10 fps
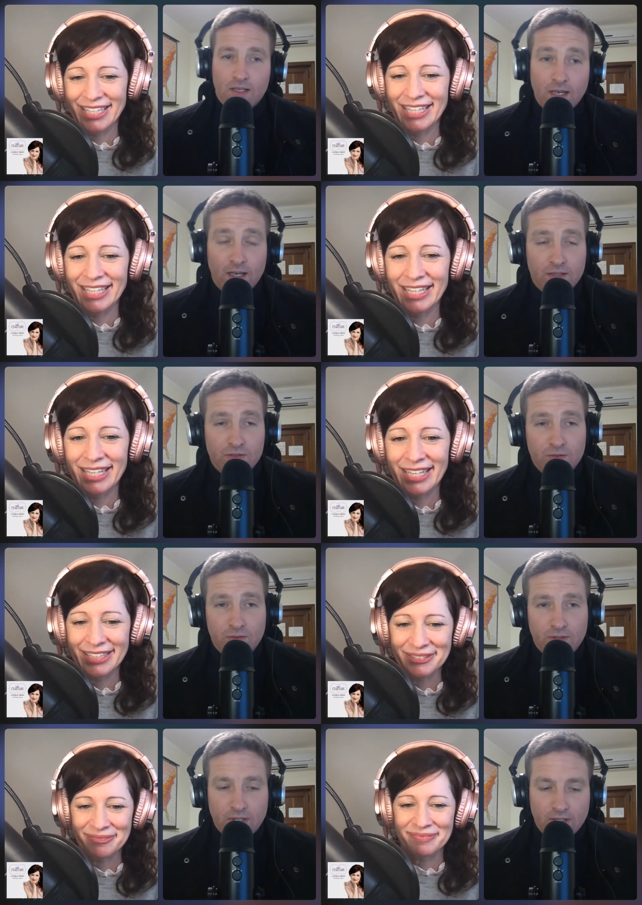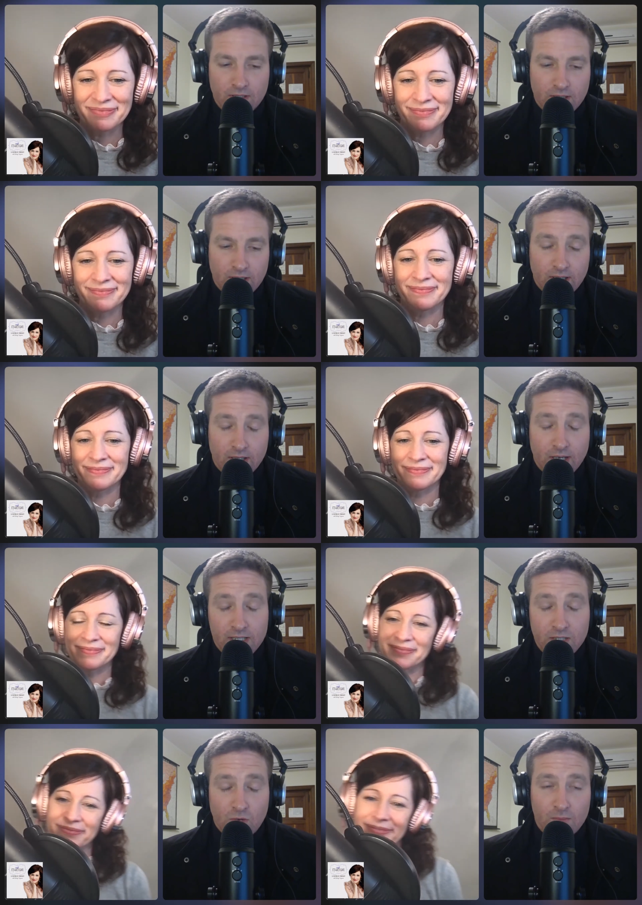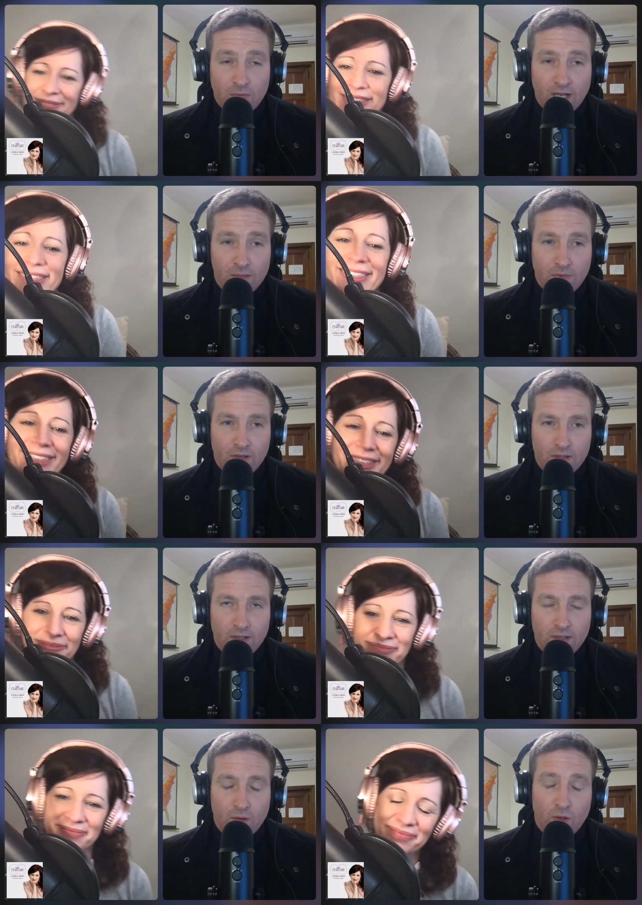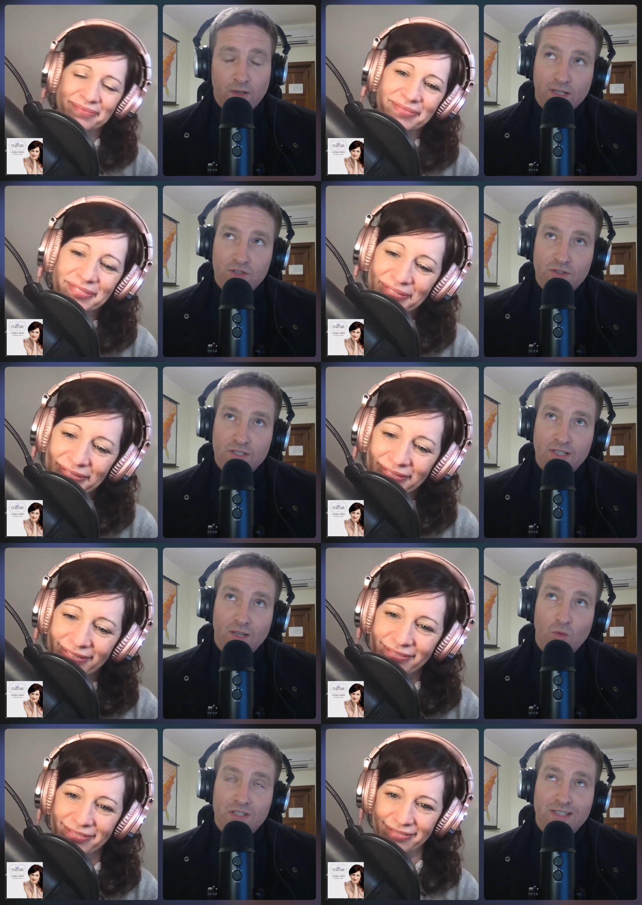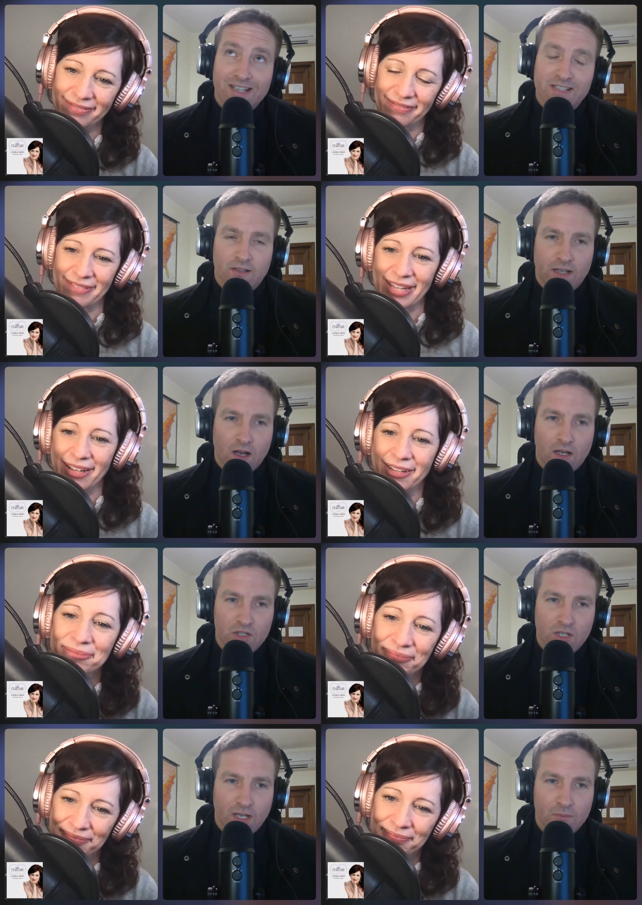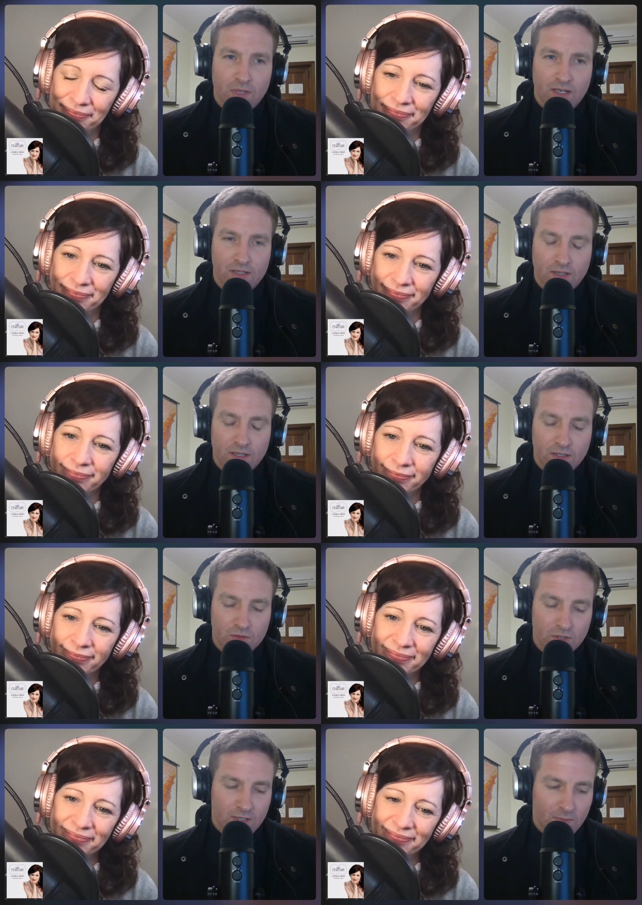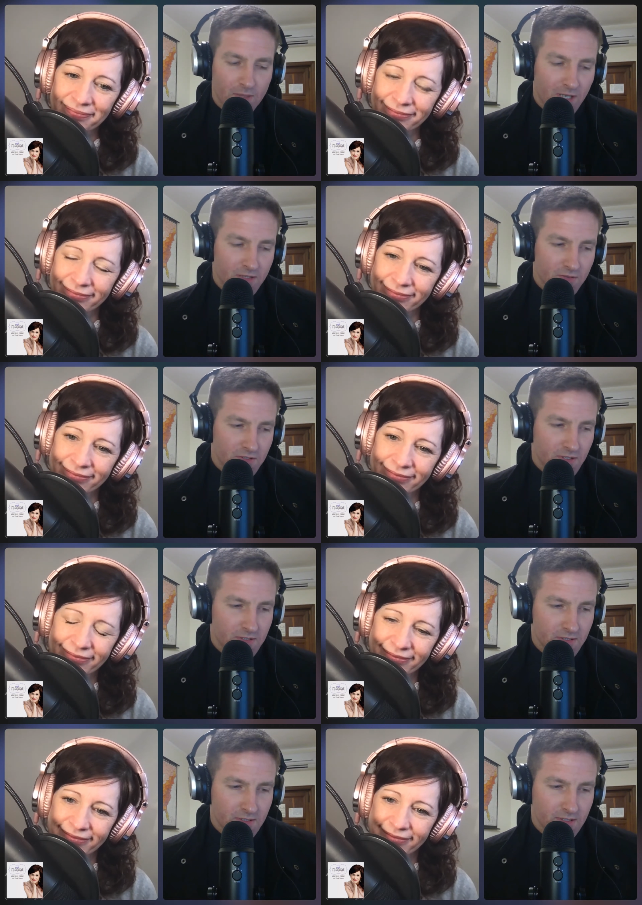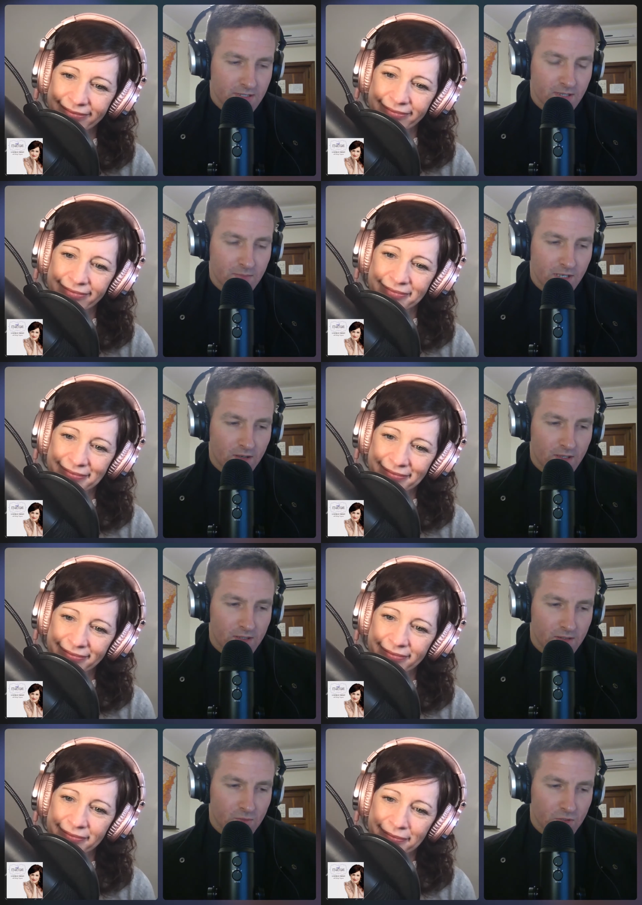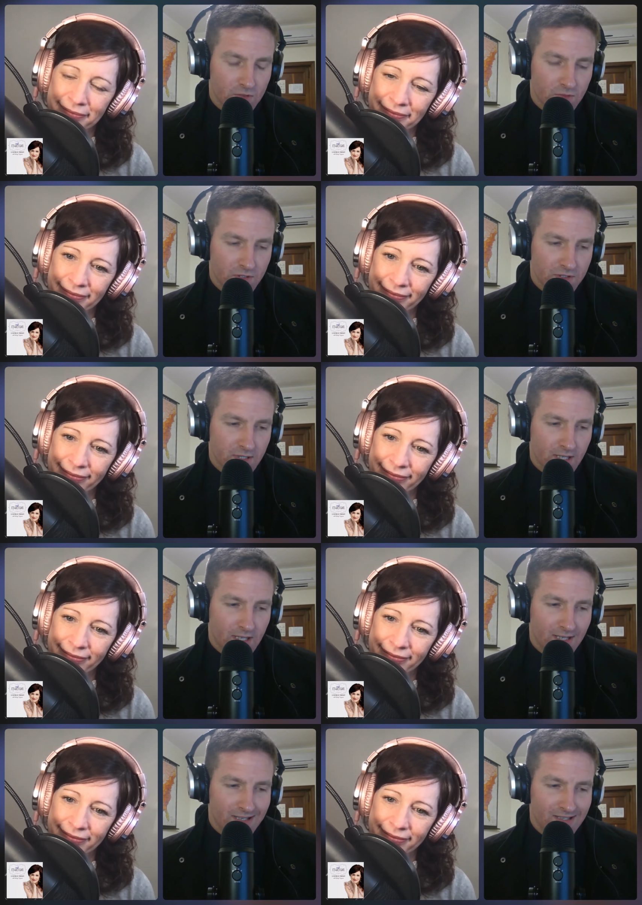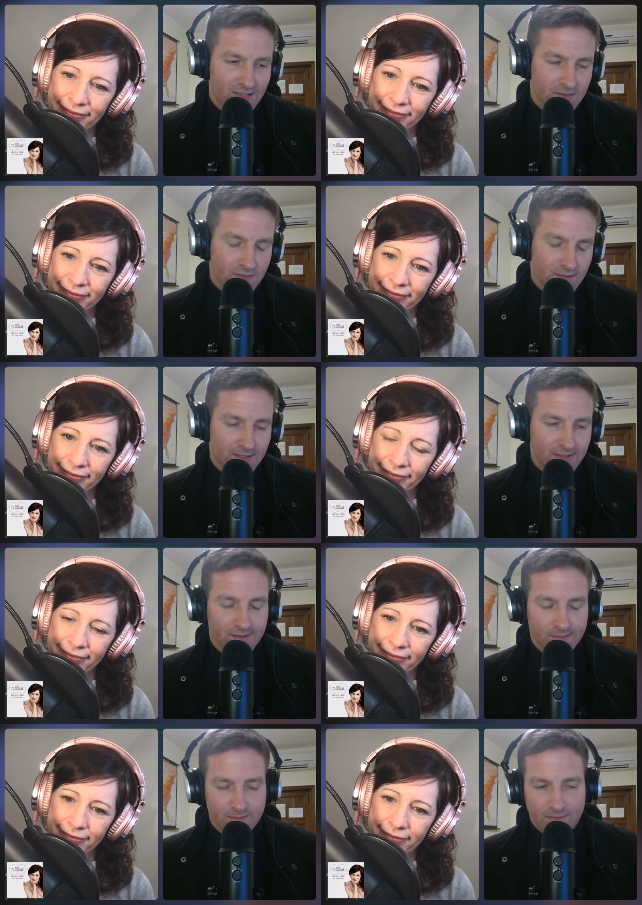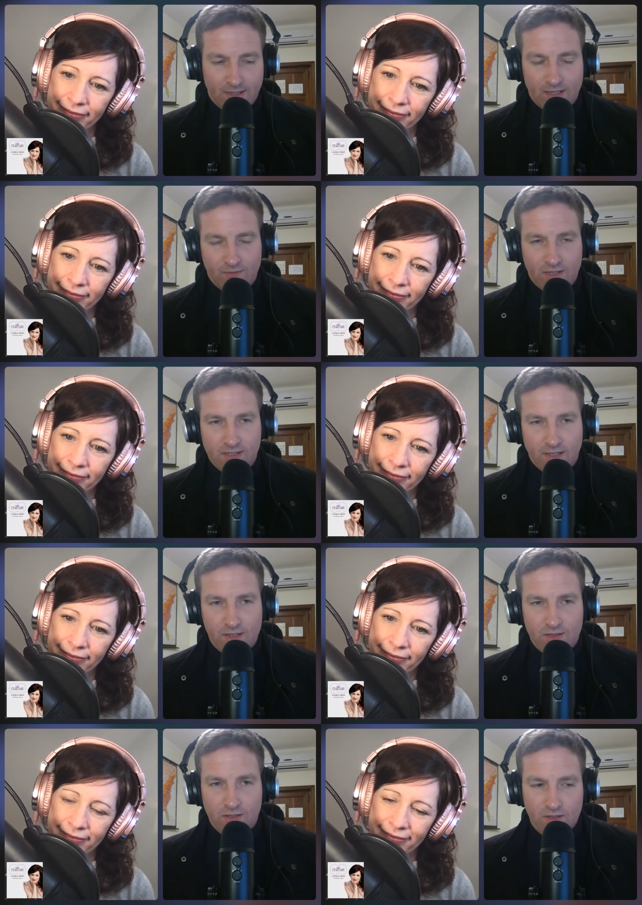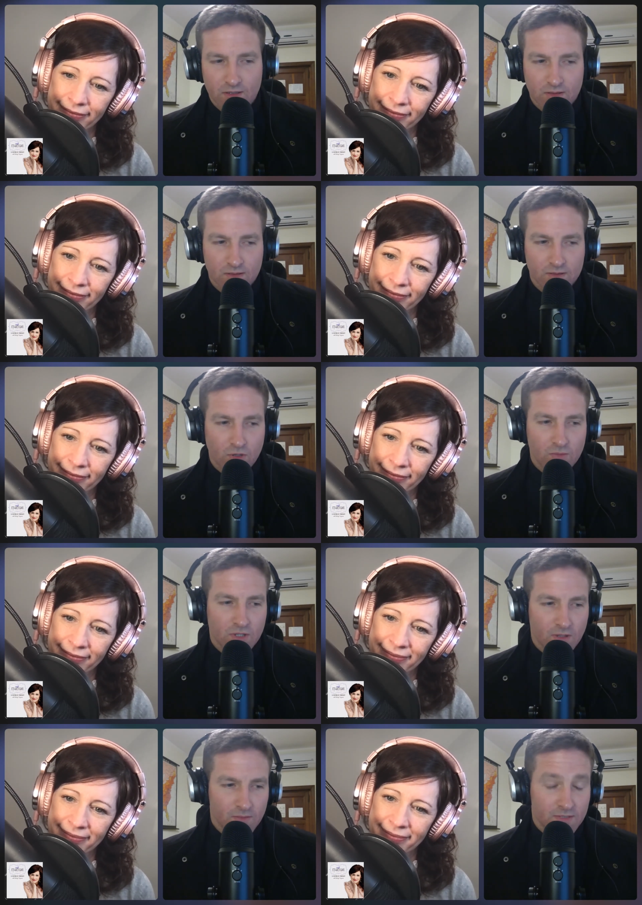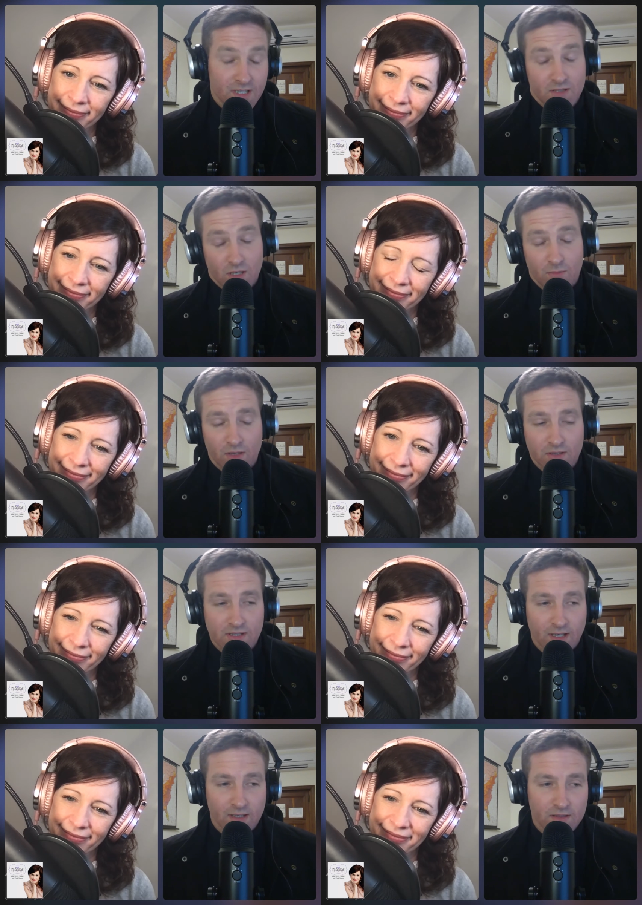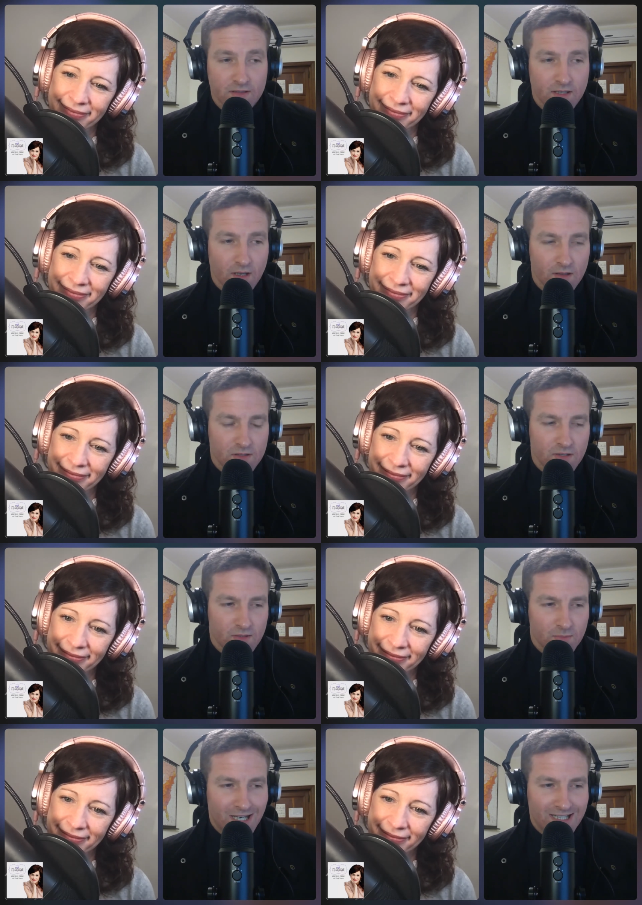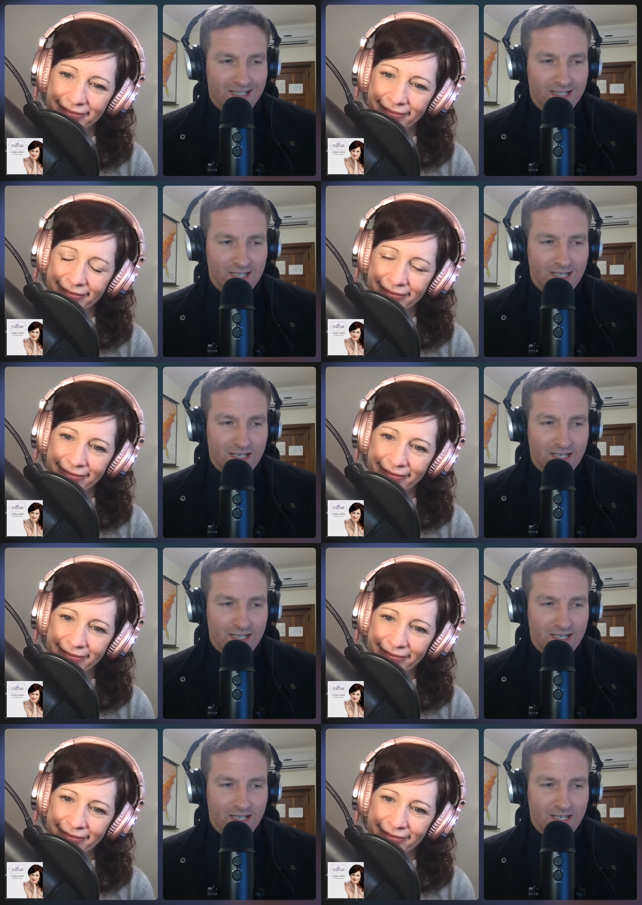Speaker 1: Yeah. So uh, I did write my, uh, or I shouldn't say it wasn't necessarily on shame, but I included in my master's thesis in the seminary, which was a uh, an investigation on Pope John Saint John Paul II's theology of the body,